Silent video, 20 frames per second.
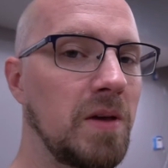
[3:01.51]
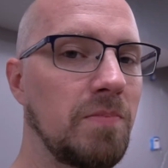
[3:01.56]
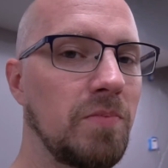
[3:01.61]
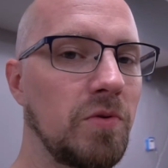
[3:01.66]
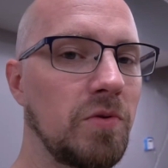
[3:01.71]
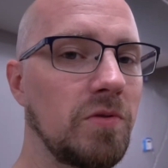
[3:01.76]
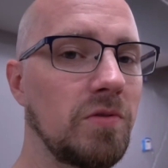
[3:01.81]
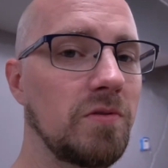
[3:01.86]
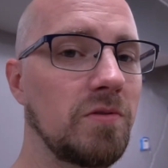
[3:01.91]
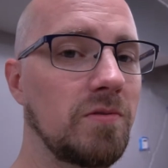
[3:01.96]

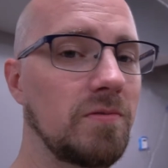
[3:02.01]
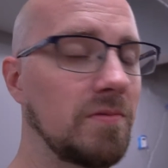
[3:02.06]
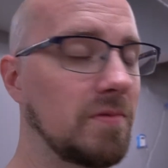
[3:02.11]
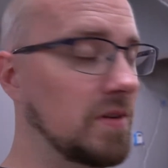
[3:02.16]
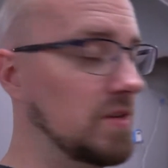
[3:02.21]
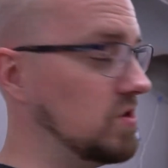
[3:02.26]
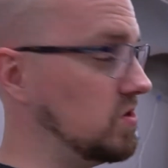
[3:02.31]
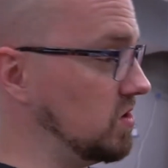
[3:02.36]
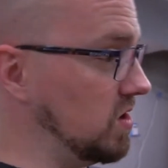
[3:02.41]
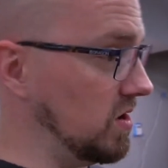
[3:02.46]

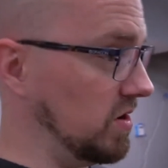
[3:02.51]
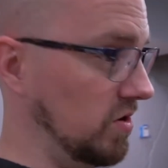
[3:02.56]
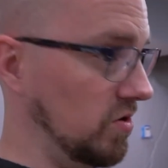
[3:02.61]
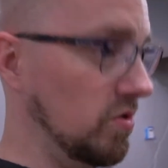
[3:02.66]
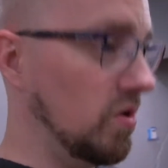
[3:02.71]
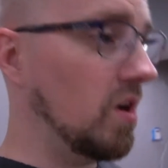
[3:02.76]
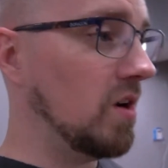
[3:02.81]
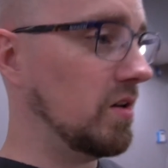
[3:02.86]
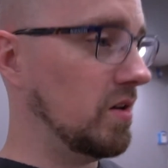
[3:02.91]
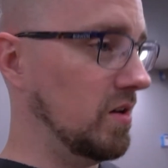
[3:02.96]

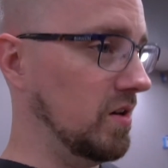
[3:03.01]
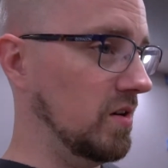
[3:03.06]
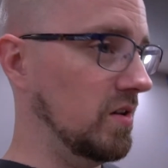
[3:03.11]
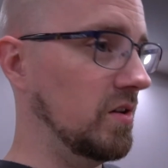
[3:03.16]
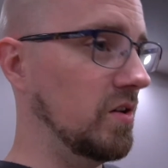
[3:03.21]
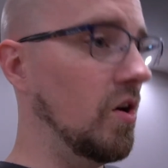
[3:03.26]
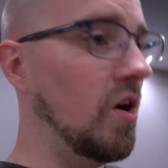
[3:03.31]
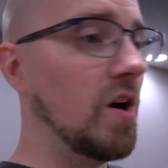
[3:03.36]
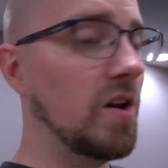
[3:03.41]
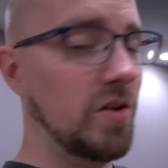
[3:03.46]
you're not going to
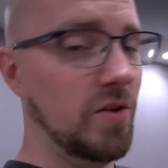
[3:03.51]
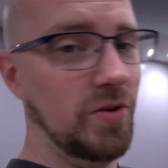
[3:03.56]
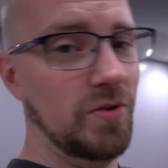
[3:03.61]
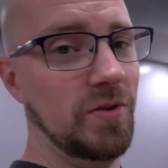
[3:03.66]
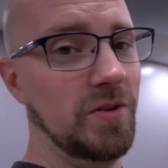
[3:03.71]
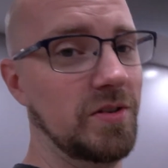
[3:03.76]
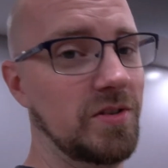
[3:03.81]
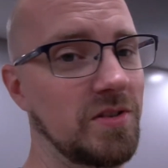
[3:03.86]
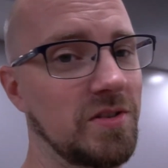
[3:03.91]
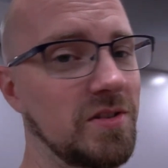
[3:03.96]
not
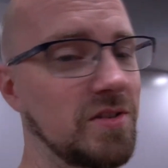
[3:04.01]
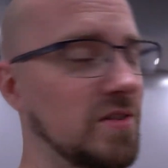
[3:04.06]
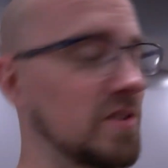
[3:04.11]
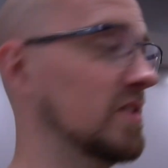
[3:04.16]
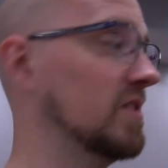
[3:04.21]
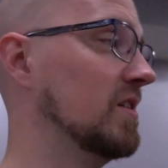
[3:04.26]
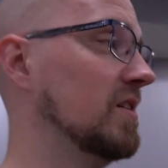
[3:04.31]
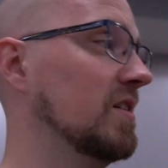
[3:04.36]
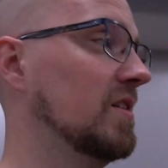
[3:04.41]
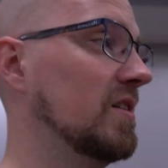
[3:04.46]
notice
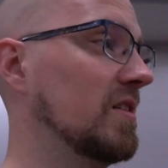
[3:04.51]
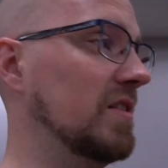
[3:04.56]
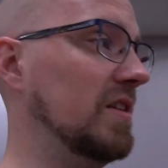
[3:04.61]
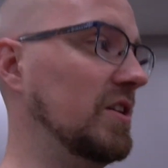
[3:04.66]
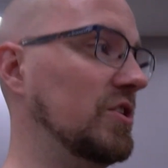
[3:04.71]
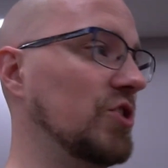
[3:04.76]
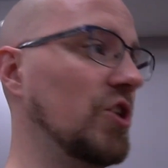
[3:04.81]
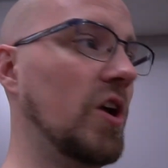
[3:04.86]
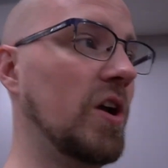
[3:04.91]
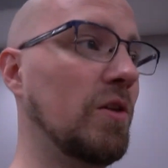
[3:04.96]

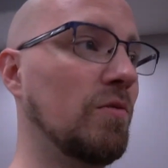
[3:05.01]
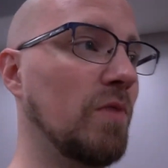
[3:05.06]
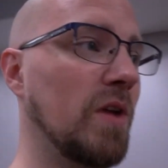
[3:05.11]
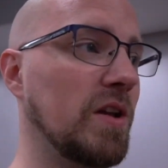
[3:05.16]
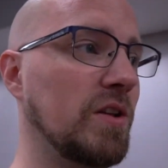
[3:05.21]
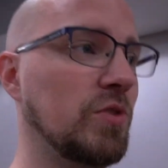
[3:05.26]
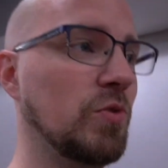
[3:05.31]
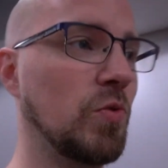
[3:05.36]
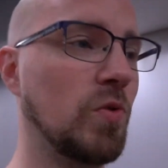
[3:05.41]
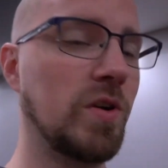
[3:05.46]
the giant
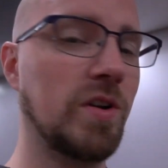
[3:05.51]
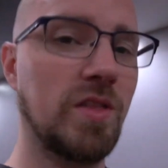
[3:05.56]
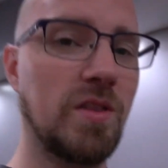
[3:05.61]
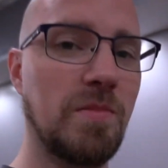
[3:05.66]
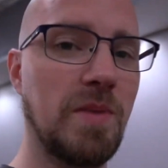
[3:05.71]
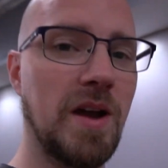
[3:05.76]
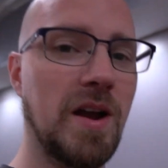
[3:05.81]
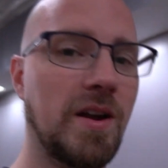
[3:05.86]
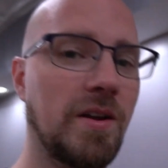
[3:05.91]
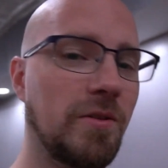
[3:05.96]
red door at
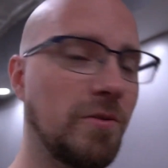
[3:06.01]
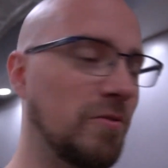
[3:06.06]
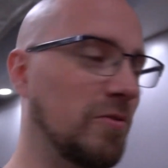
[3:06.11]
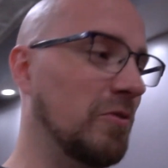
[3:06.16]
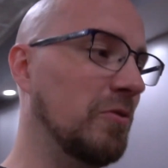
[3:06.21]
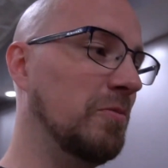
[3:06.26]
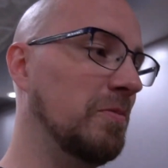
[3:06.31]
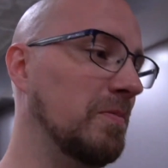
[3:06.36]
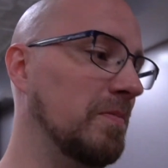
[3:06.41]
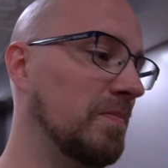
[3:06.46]
the back of the
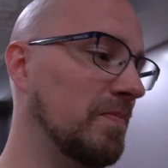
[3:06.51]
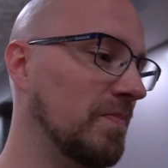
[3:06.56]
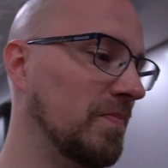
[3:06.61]
room.